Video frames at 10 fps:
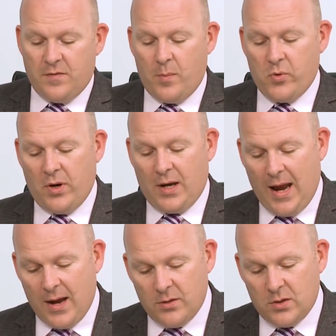the February
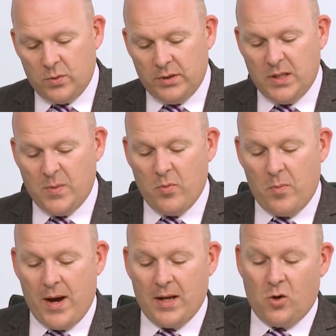accounts will need to be
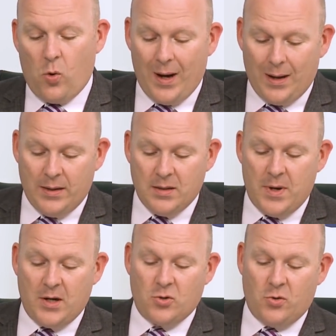prepared quickly to
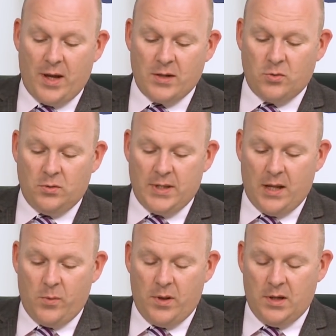make sure that's all
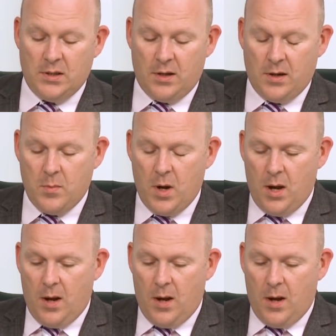dealt with in time.